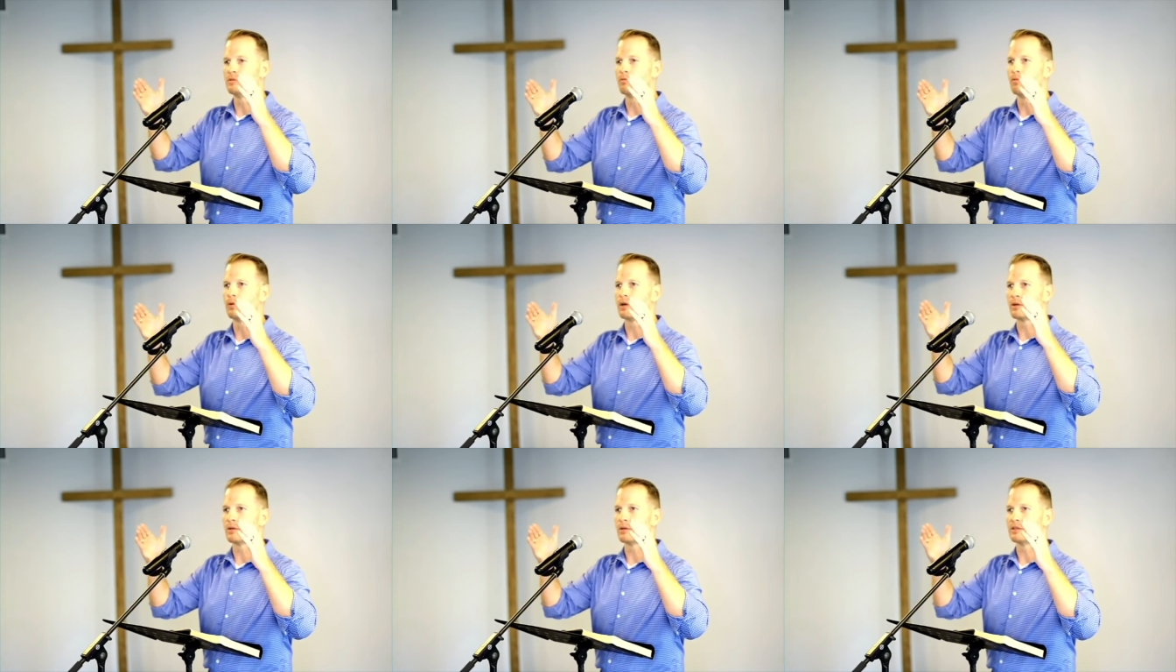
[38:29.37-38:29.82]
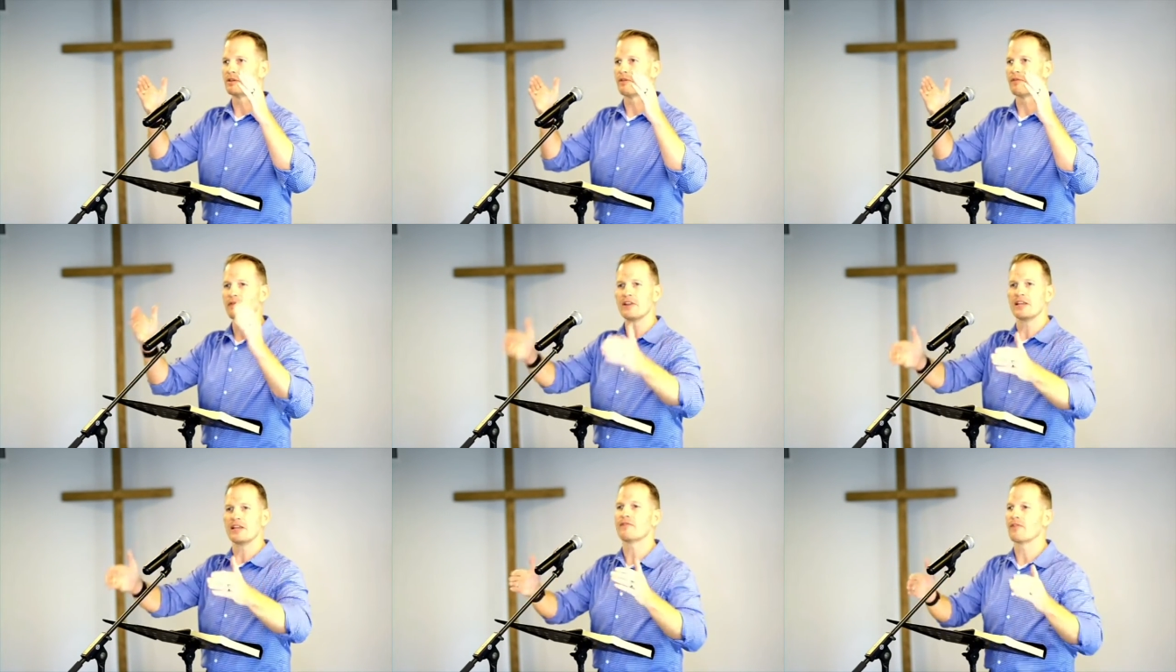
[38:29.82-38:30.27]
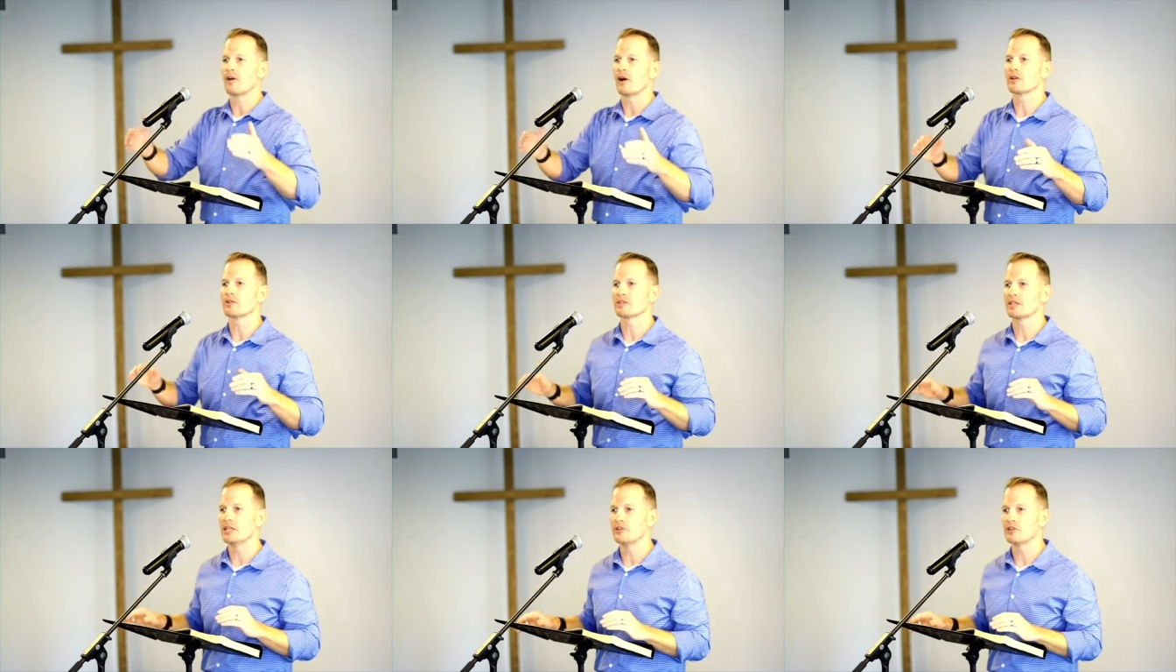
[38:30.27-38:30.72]
will defeat
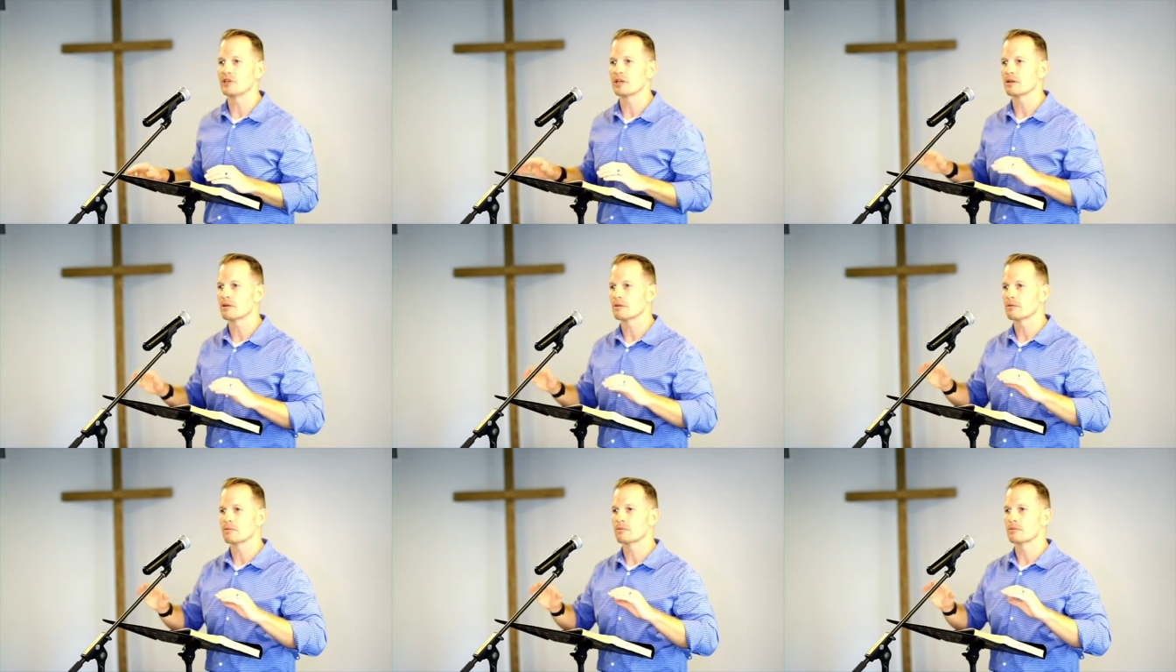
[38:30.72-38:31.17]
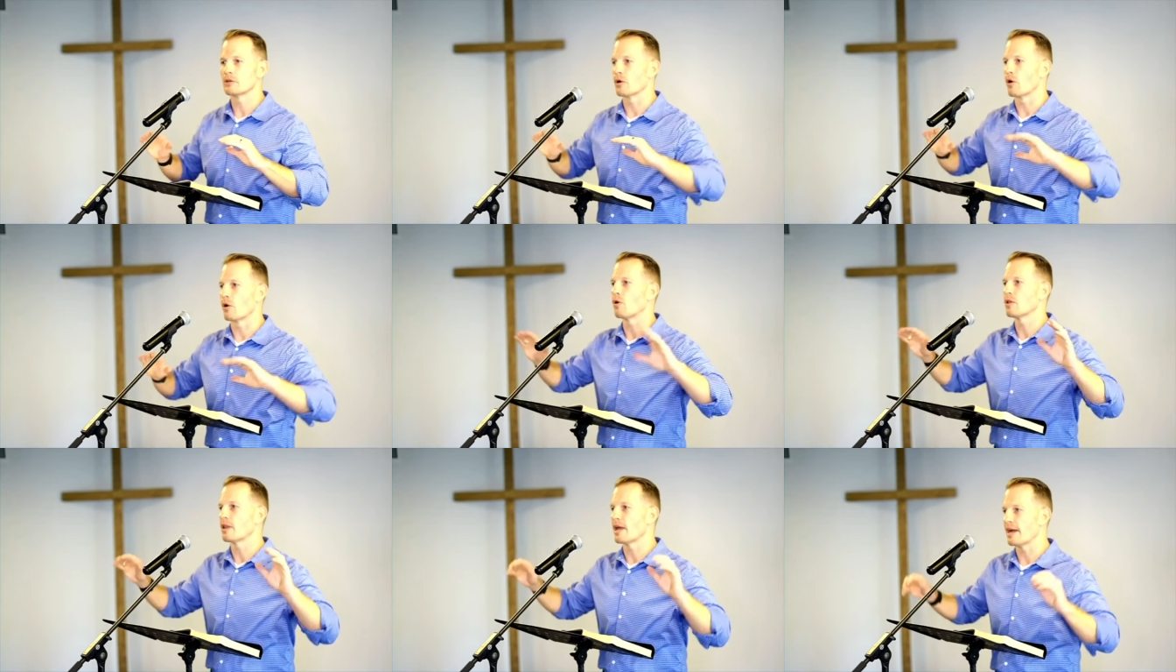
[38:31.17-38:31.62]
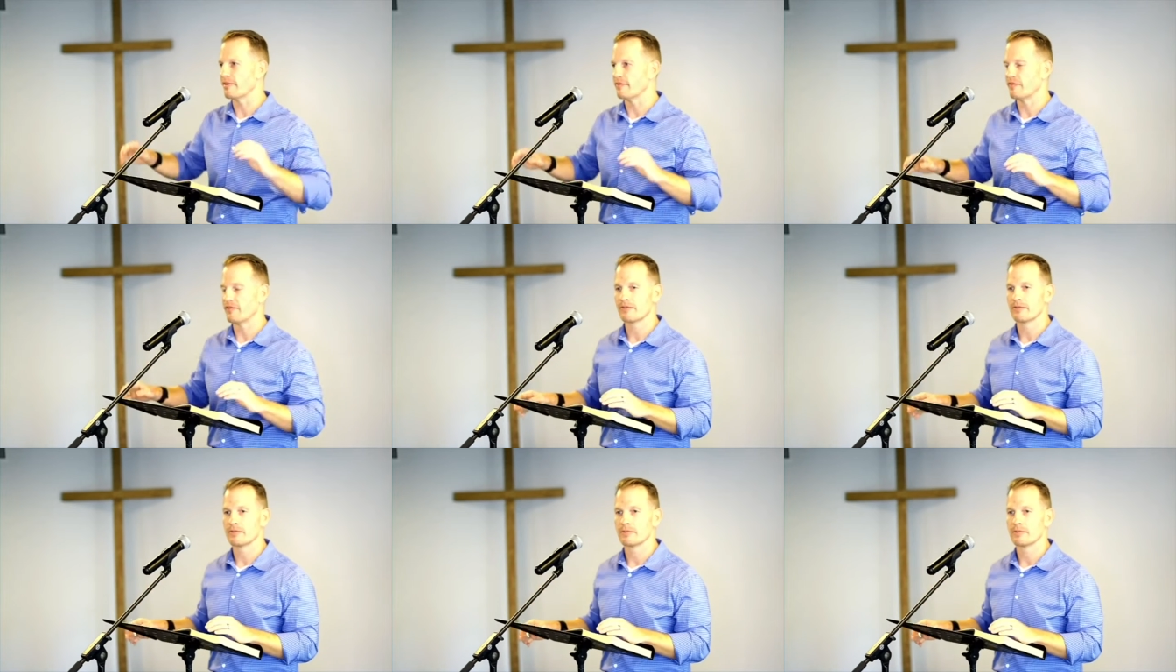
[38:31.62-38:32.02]
false teaching your whole life